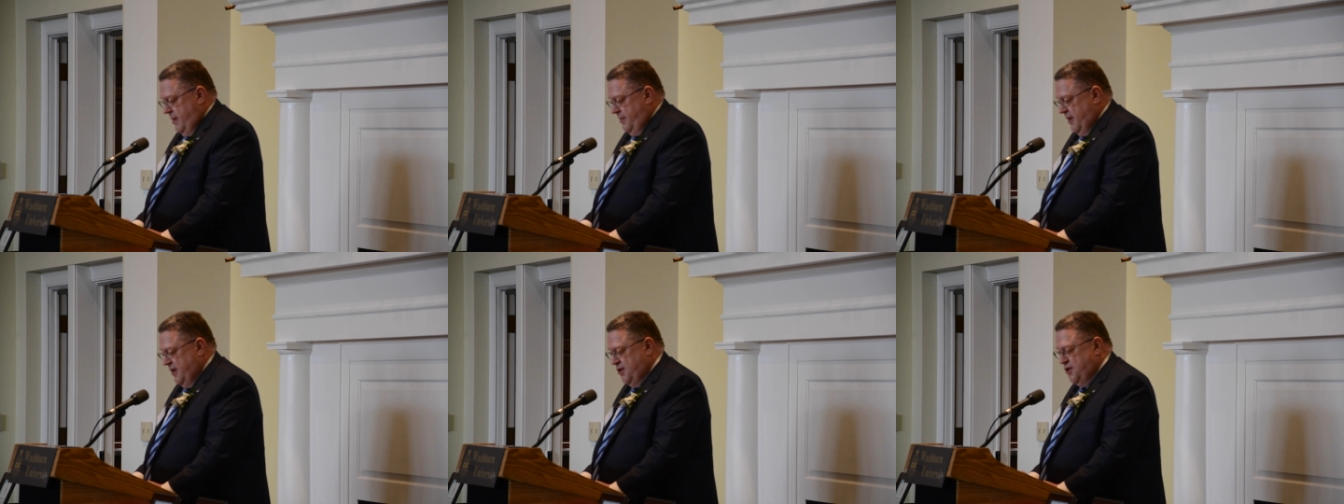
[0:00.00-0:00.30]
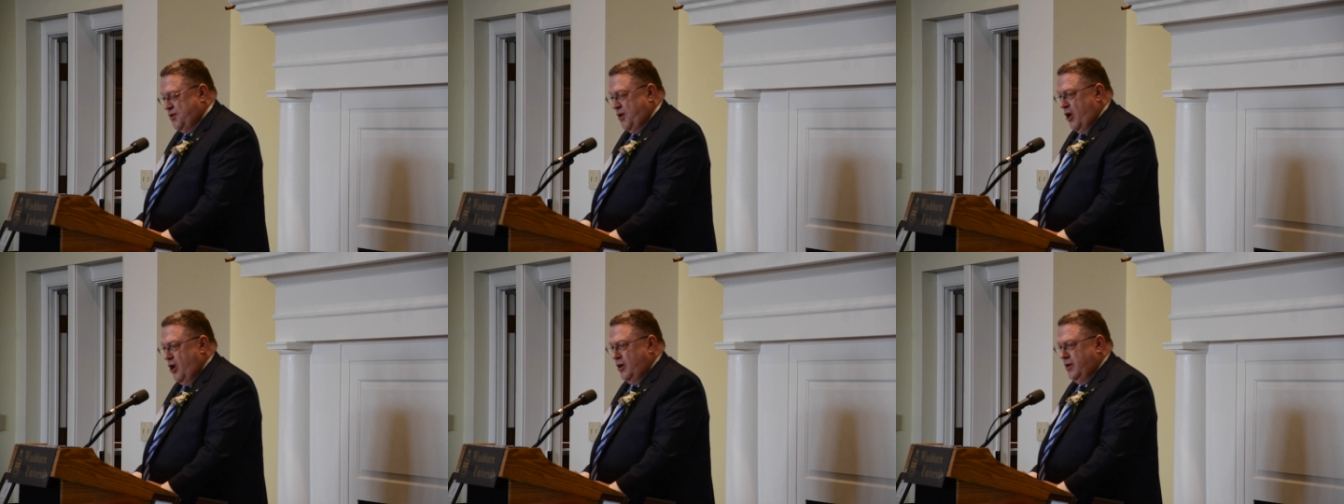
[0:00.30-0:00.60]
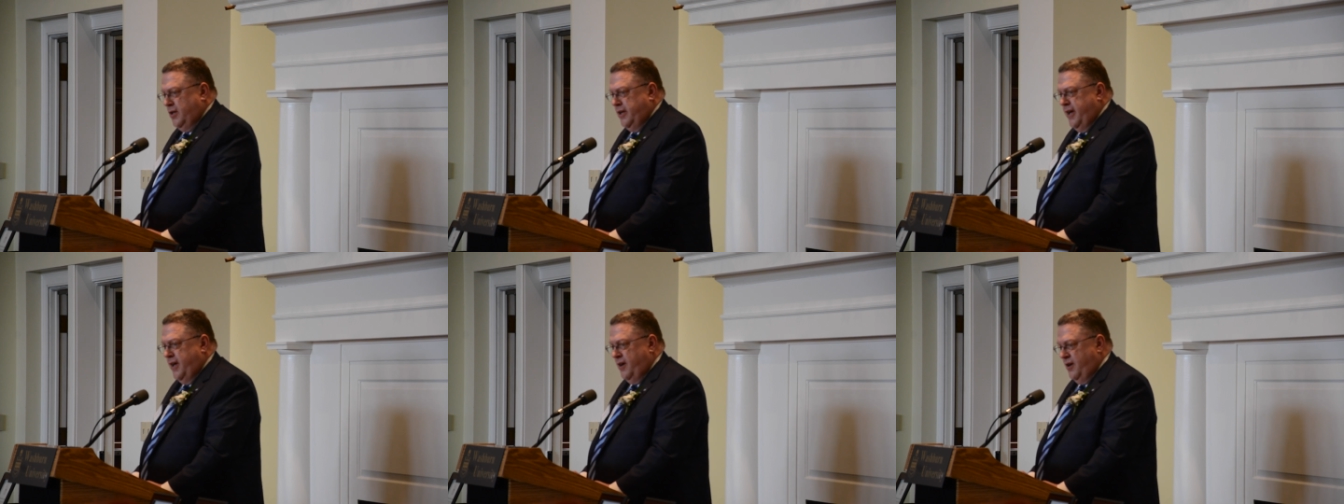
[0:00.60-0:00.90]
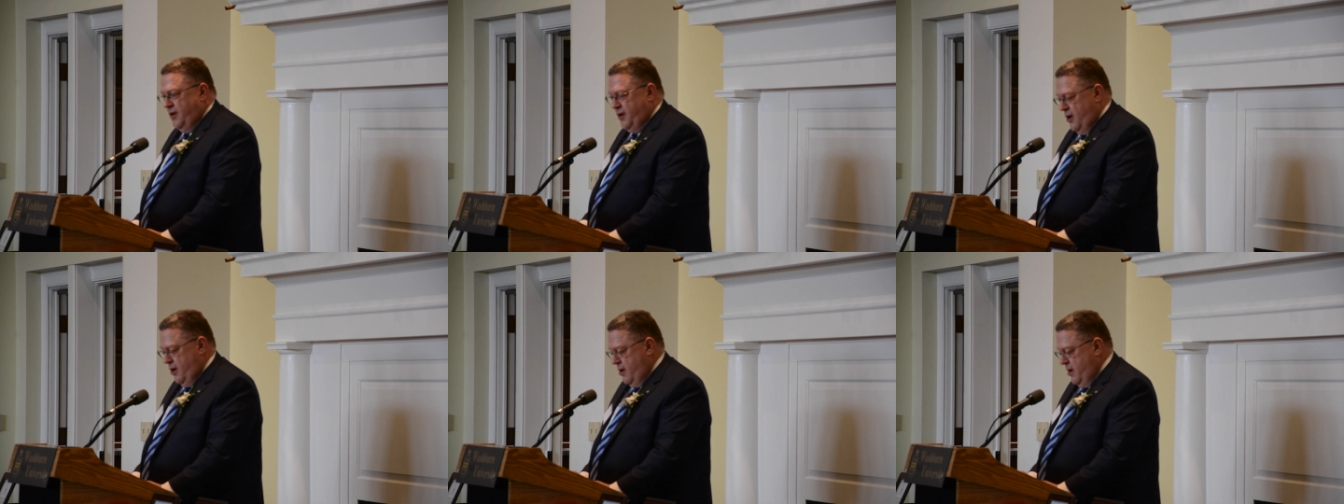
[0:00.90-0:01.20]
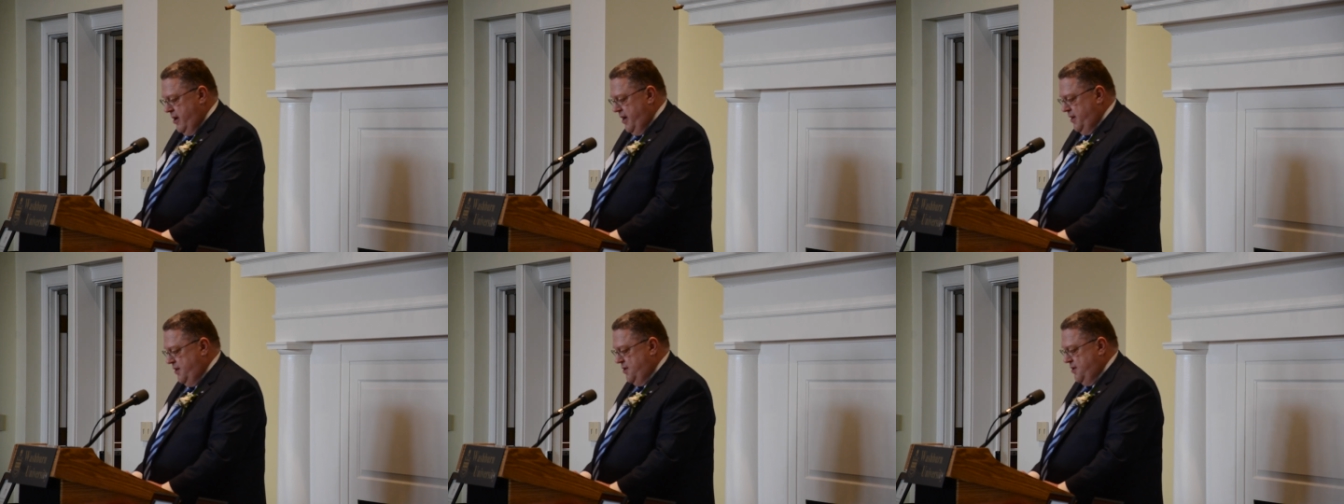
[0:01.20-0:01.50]
They strongly
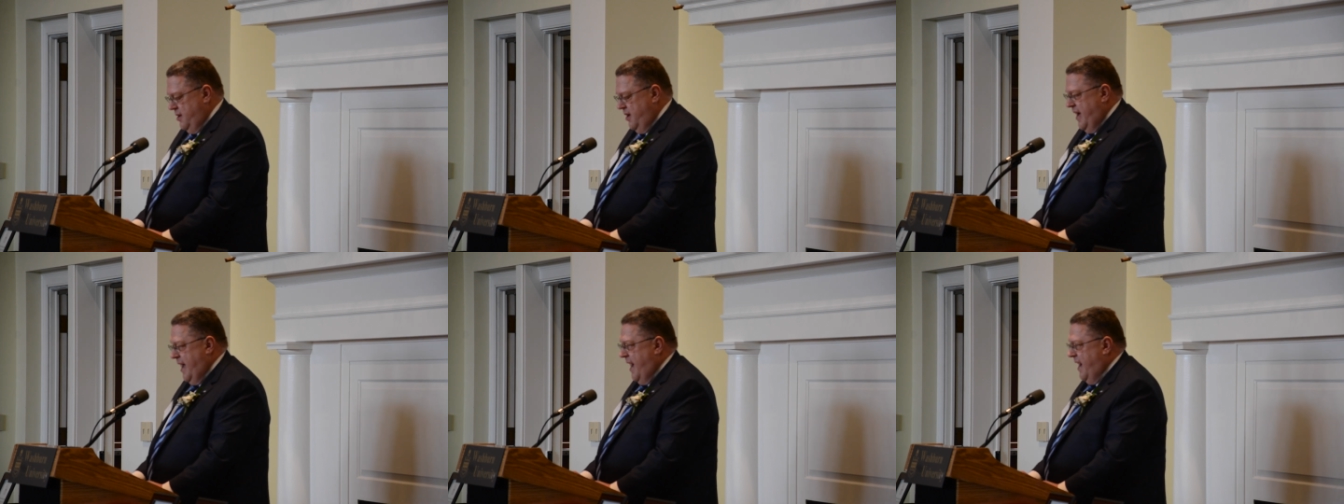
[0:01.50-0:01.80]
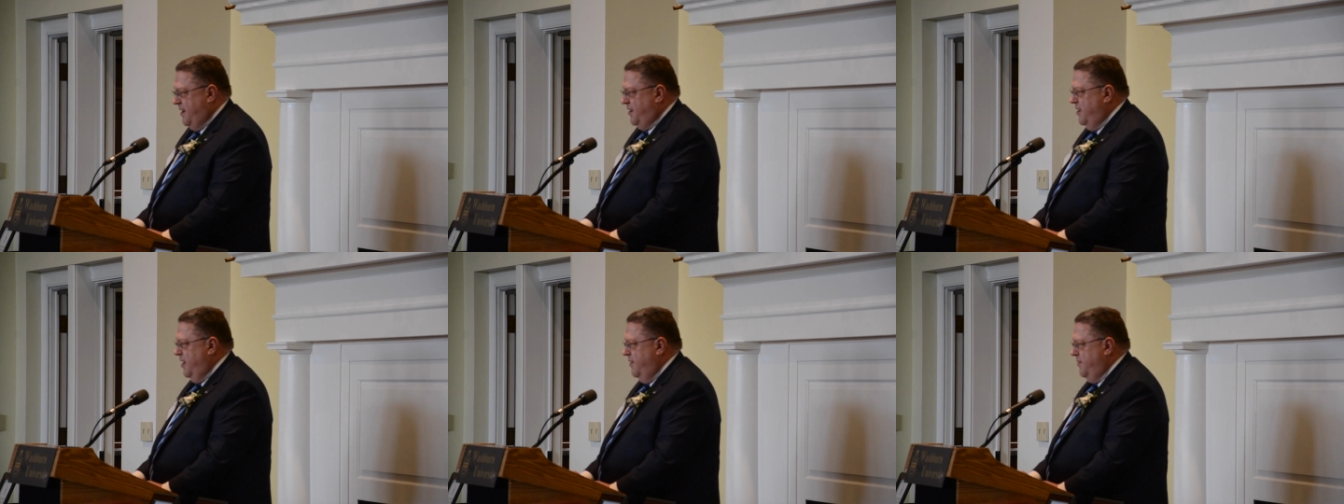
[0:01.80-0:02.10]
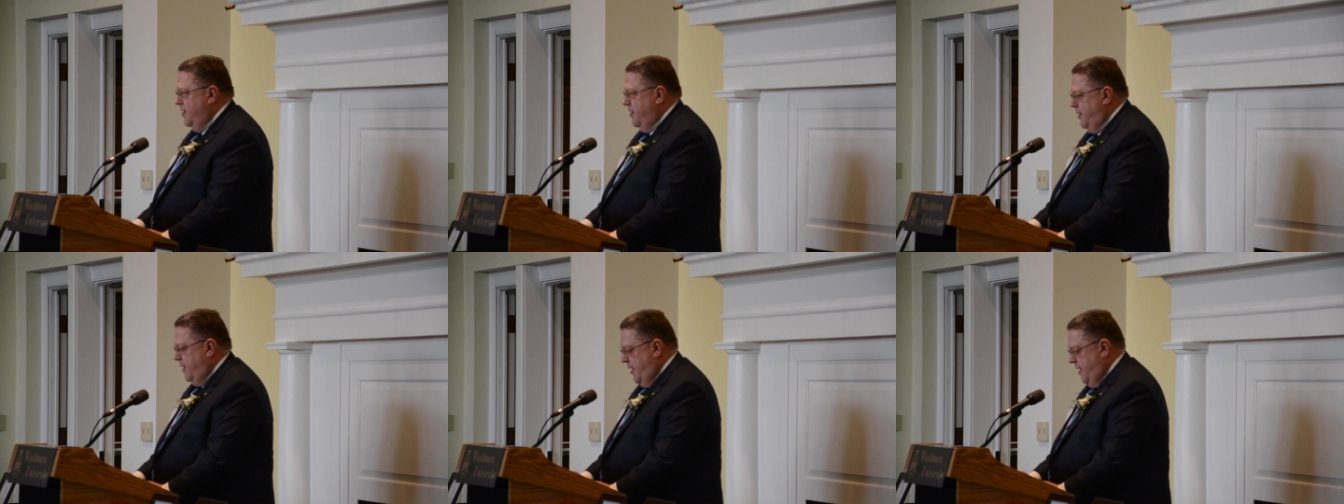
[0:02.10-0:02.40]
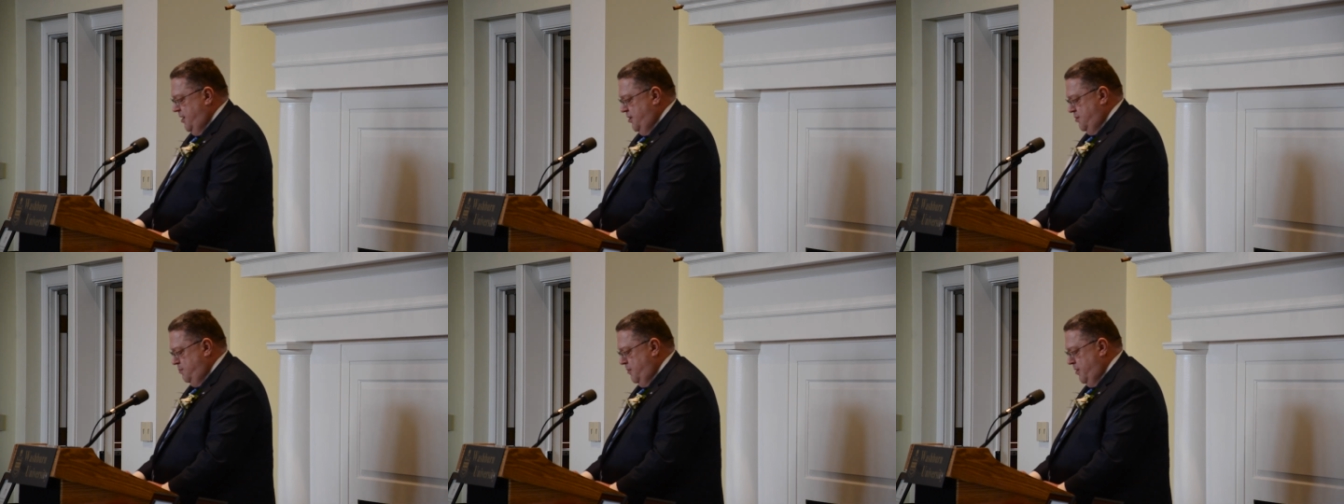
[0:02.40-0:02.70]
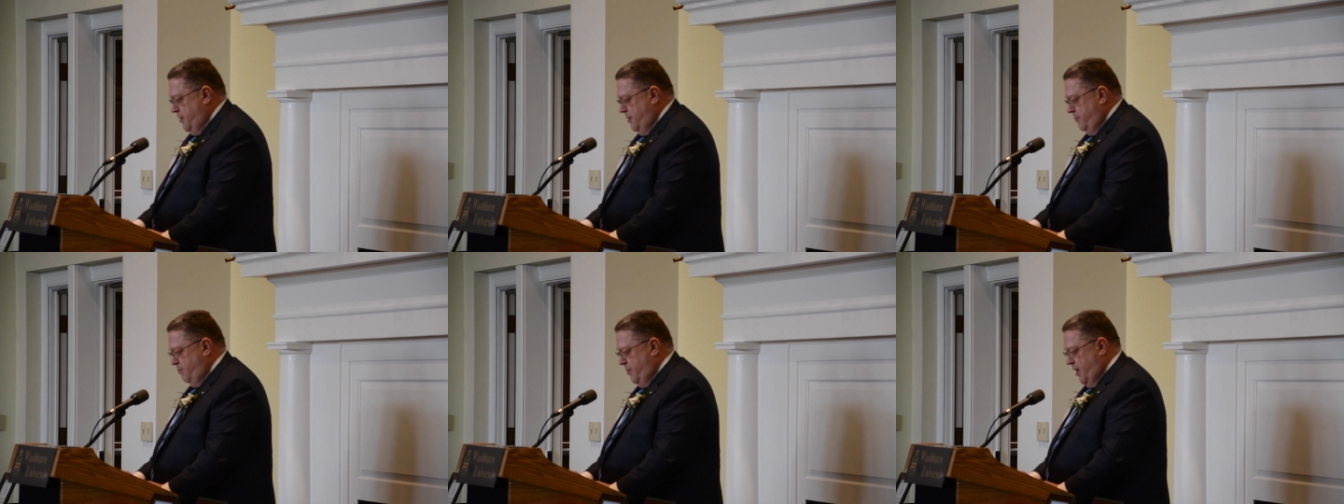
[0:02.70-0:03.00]
encouraged active
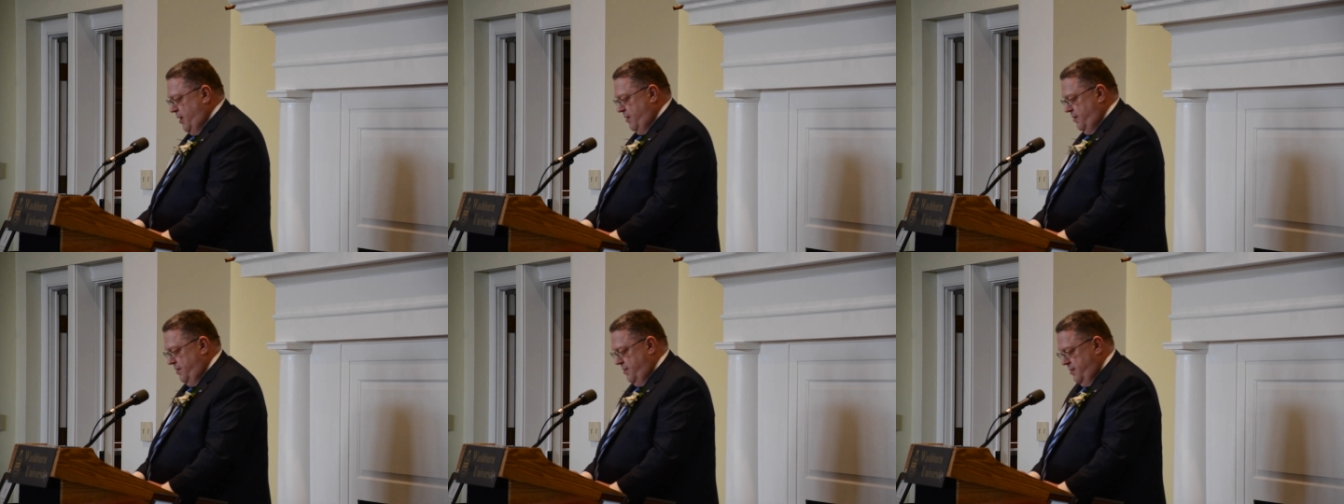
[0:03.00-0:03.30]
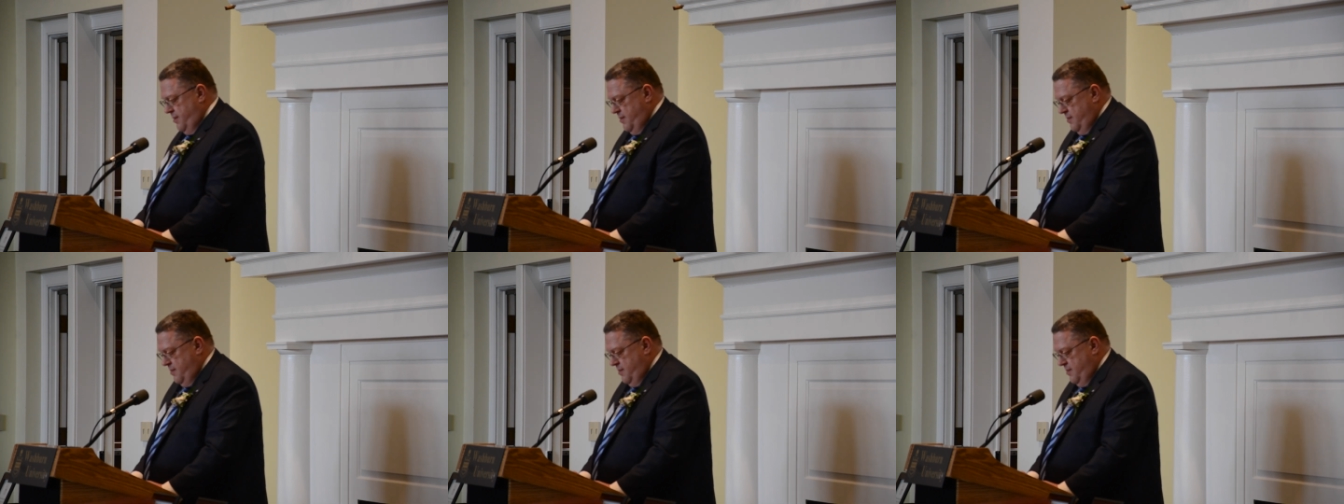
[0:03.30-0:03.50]
engagement in both.